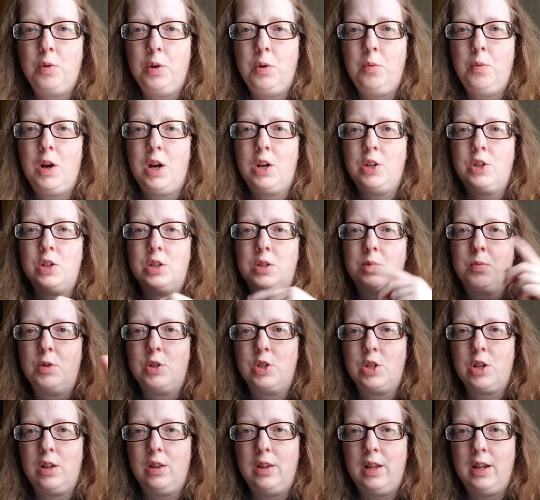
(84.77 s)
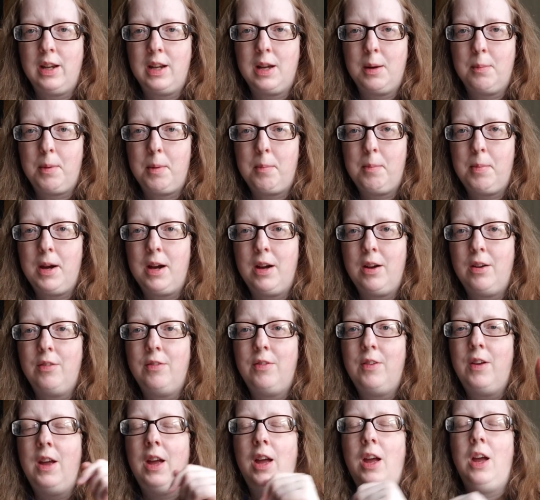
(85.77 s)
rewatches, which I'll link up
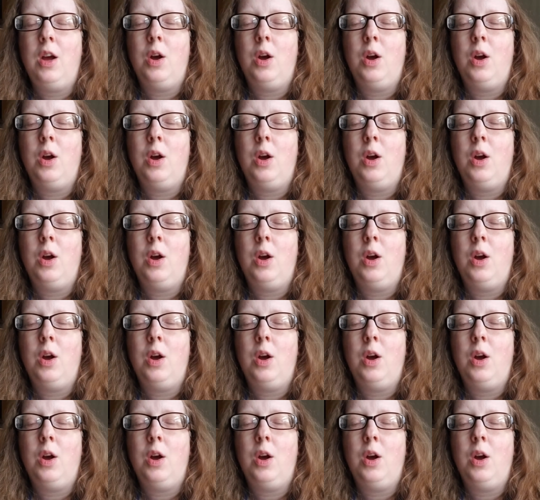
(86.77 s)
above,